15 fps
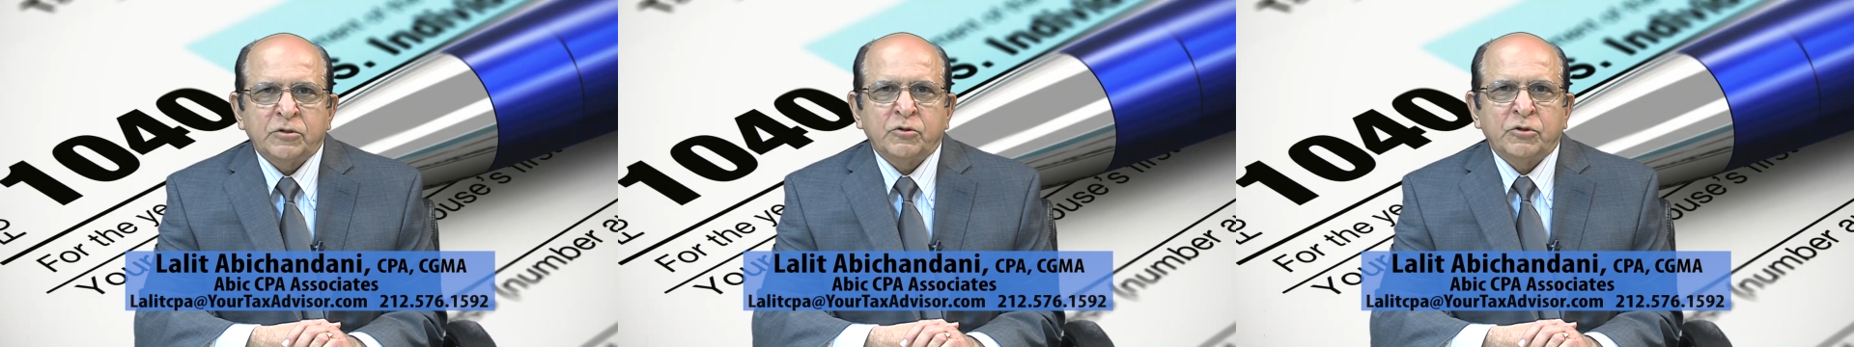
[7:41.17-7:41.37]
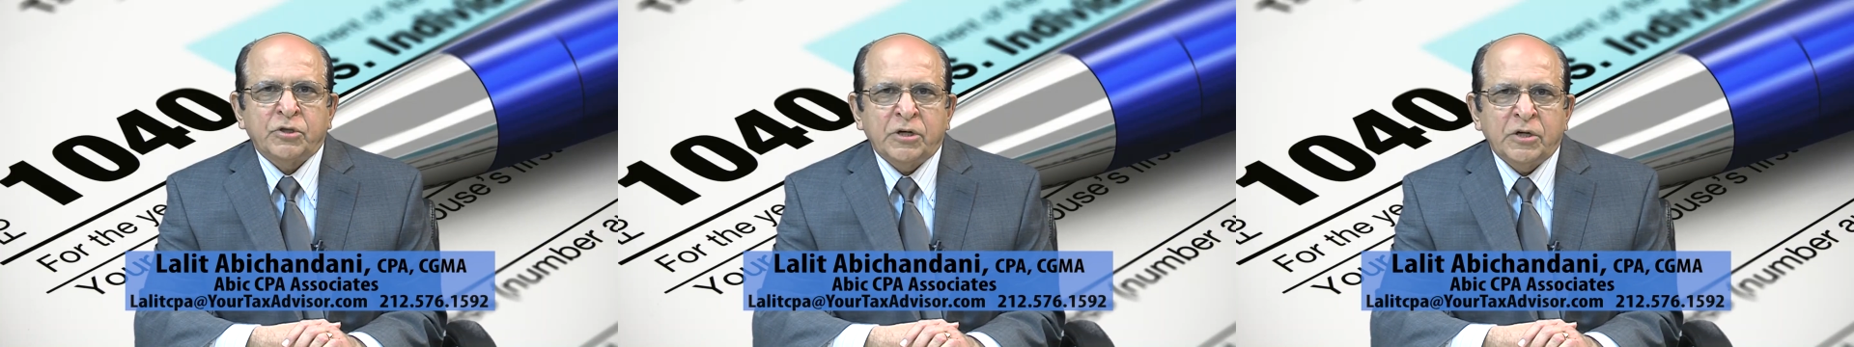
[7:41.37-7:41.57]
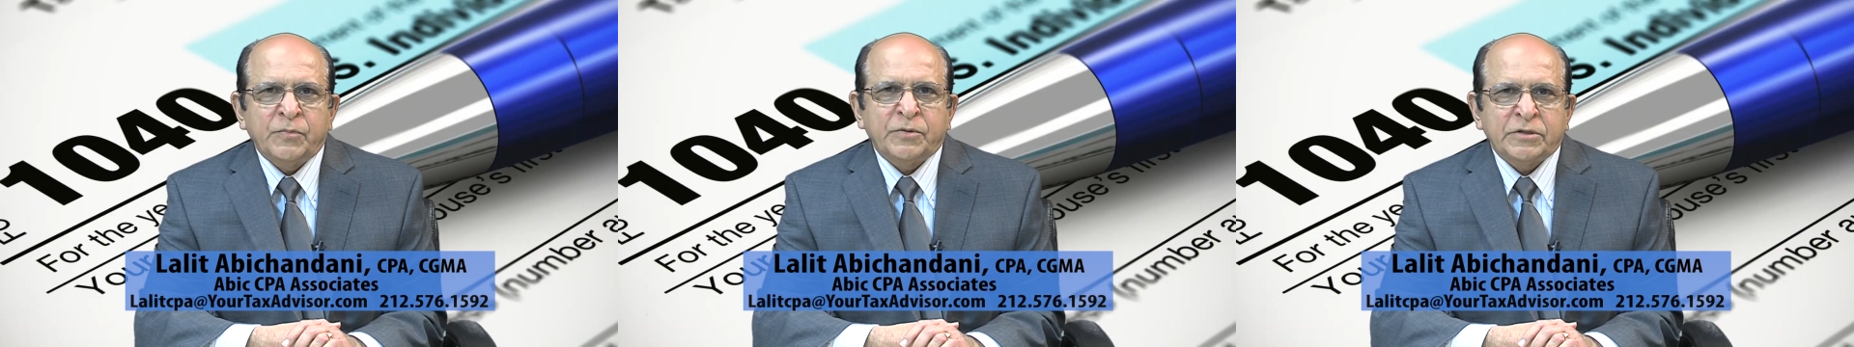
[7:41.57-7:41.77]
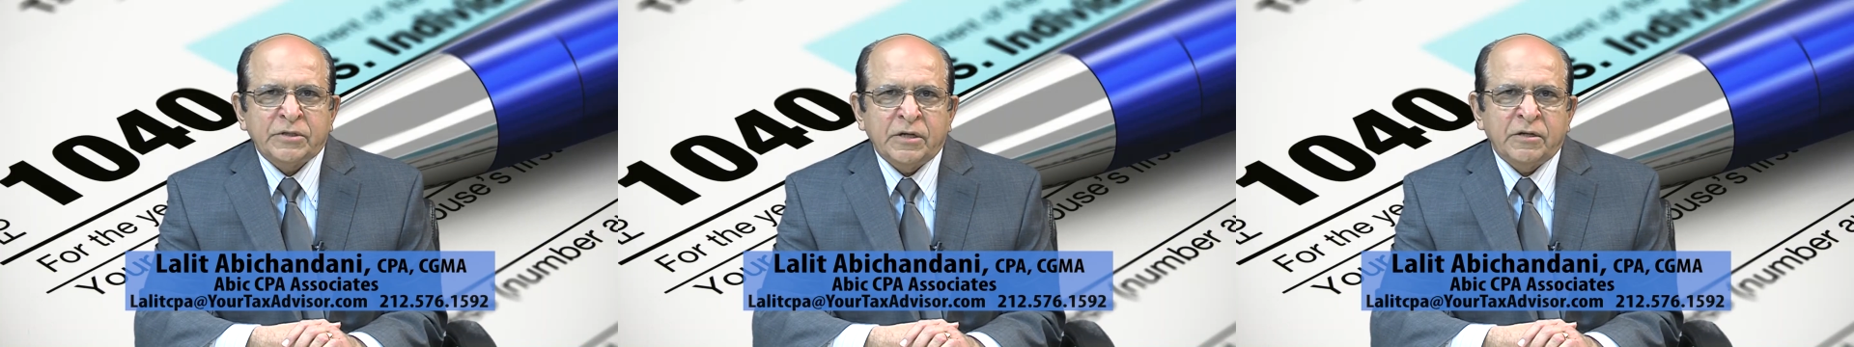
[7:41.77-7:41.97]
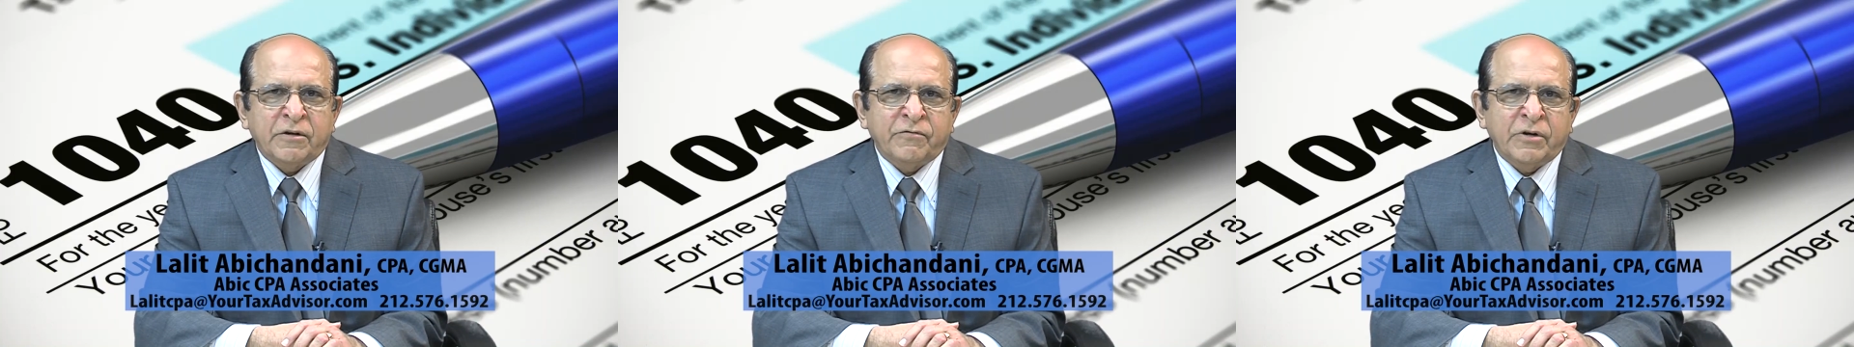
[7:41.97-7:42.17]
So
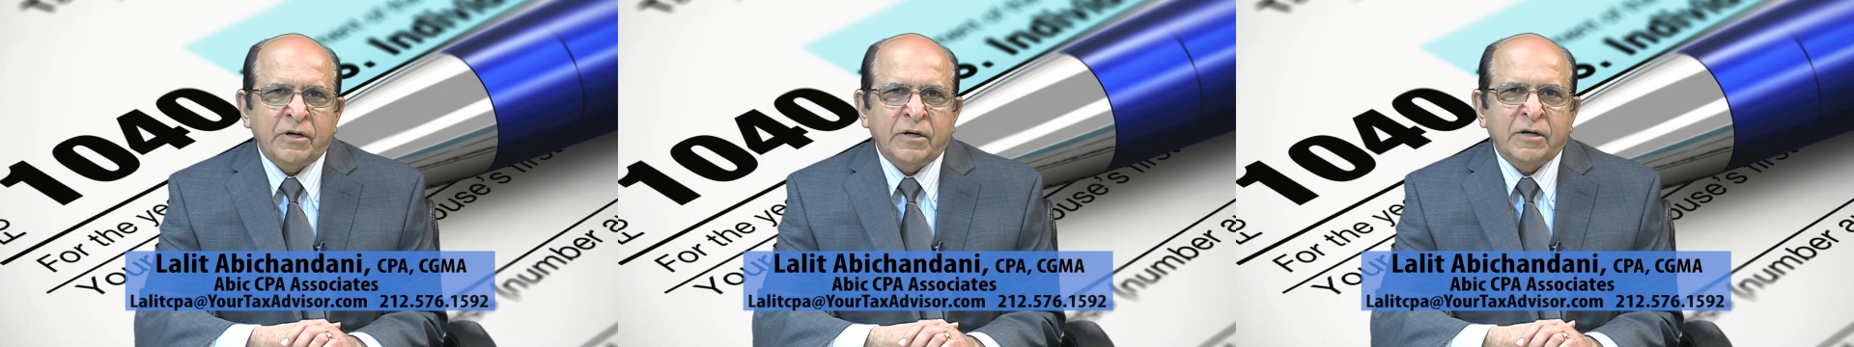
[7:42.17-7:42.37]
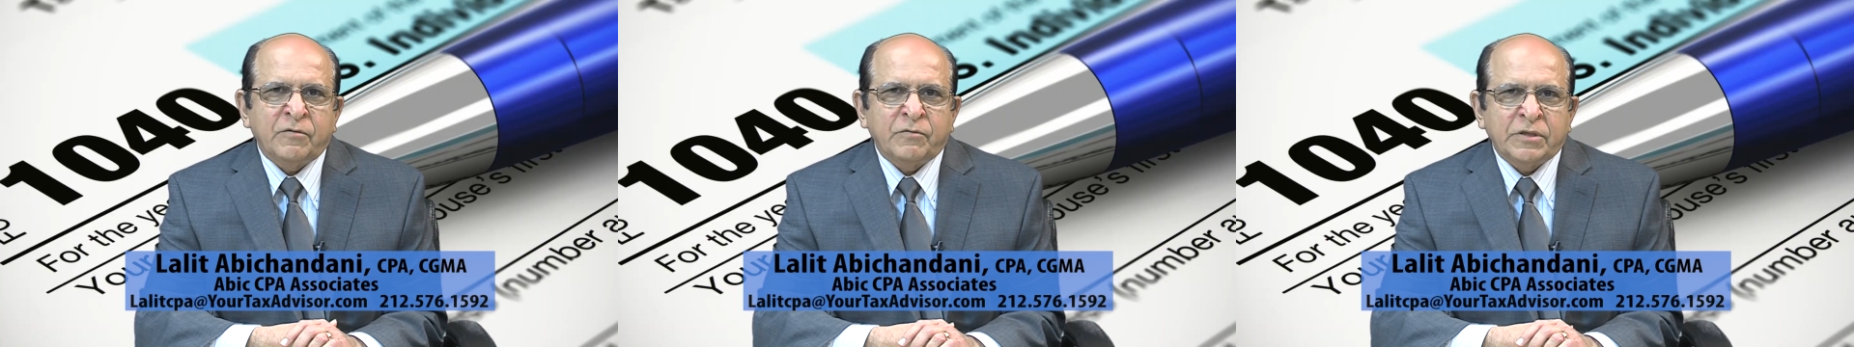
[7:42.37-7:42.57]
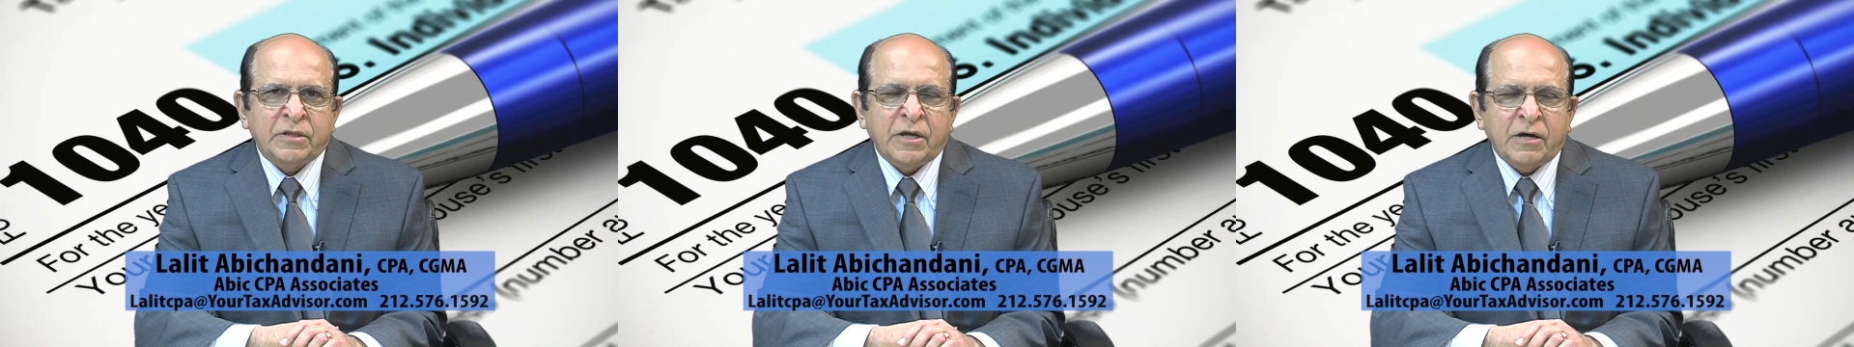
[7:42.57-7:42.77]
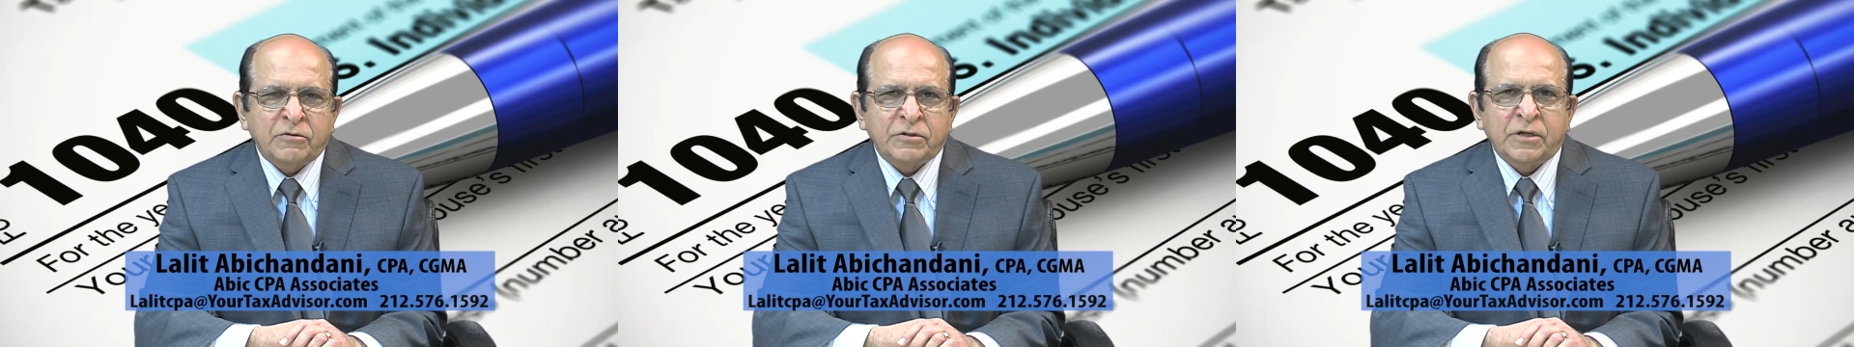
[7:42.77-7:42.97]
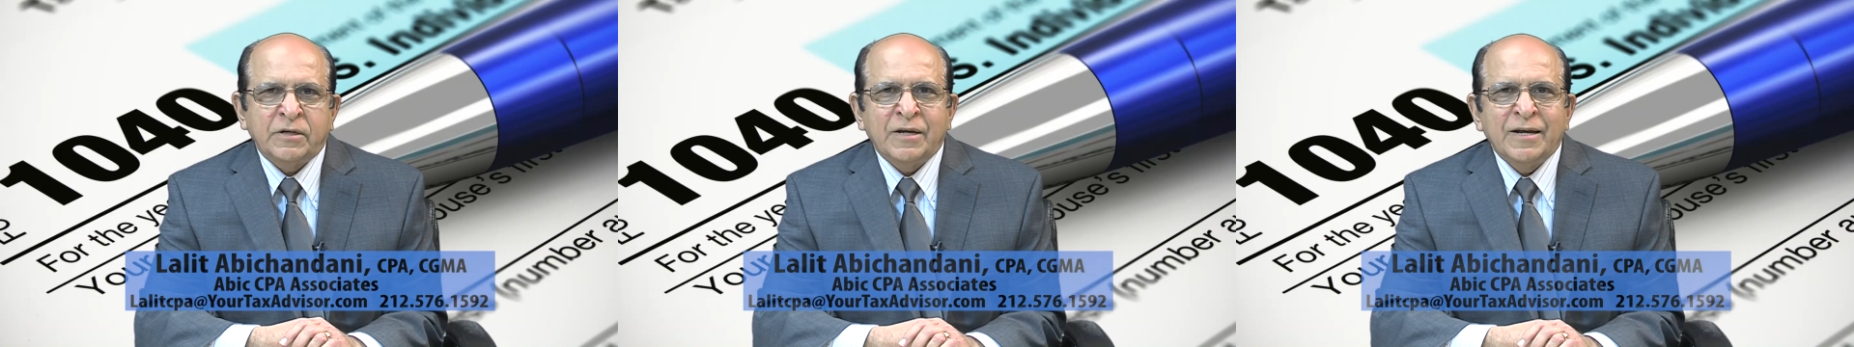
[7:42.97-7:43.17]
30% of
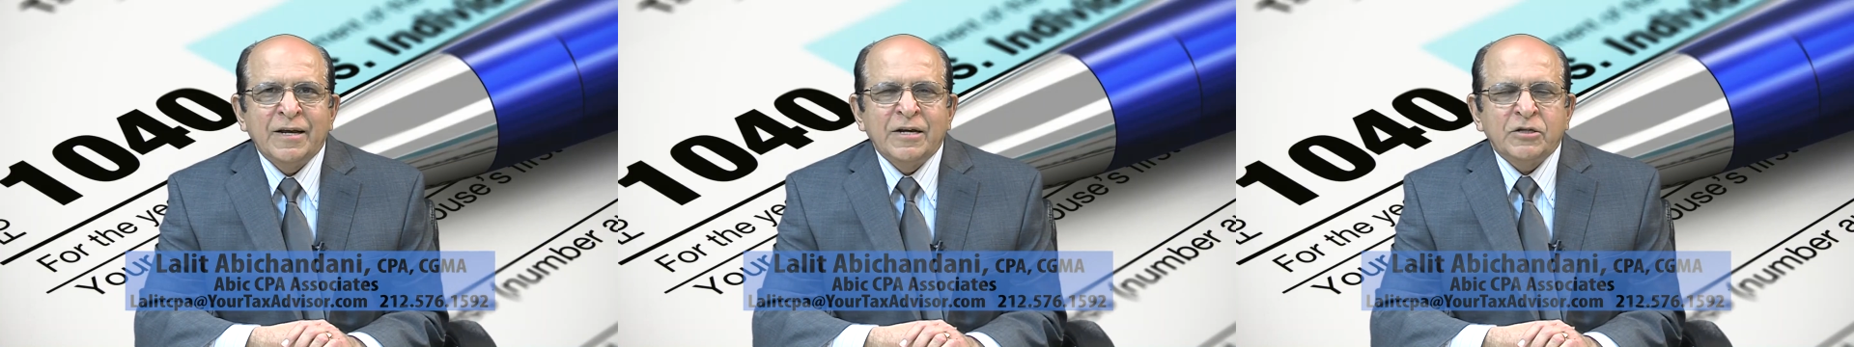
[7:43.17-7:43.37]
101,000.